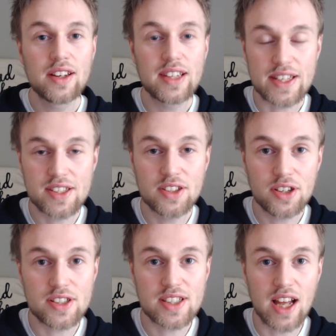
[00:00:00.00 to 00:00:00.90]
listen to
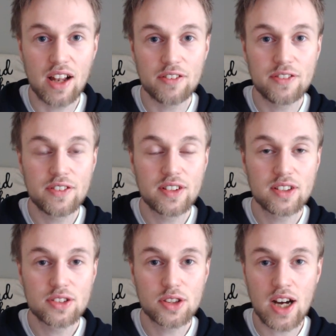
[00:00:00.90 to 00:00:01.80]
yourself
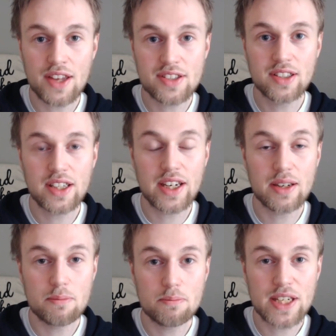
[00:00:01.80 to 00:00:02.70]
to
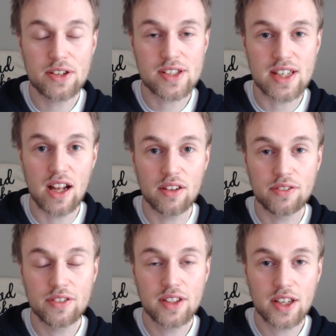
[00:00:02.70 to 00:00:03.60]
constantly be
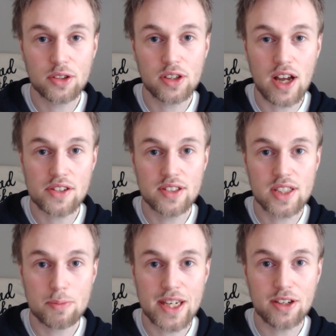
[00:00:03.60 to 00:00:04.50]
yourself and to constantly
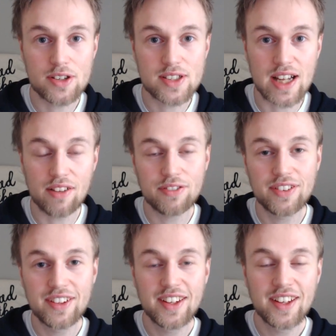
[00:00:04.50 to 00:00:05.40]
speak yourself.
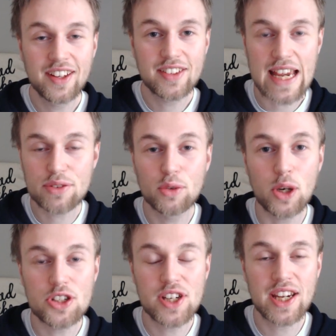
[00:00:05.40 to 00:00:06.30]
Thanks for
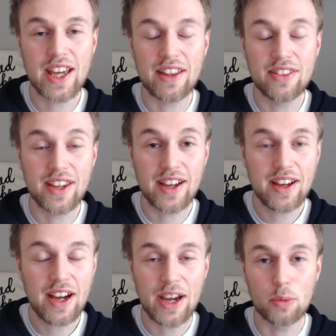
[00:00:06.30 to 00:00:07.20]
watching and
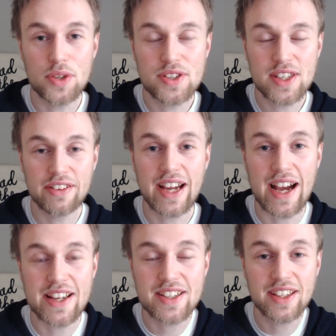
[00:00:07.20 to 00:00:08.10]
I hope to see you
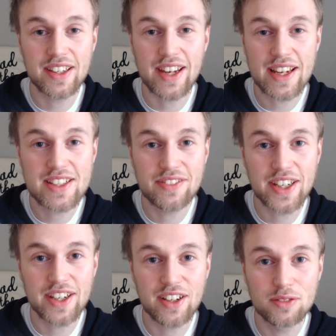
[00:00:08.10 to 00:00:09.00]
guys in the next
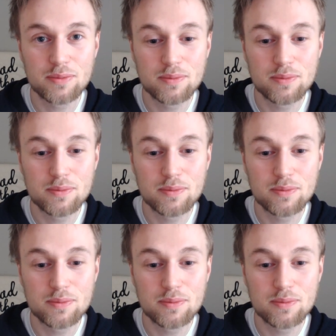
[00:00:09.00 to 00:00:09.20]
video.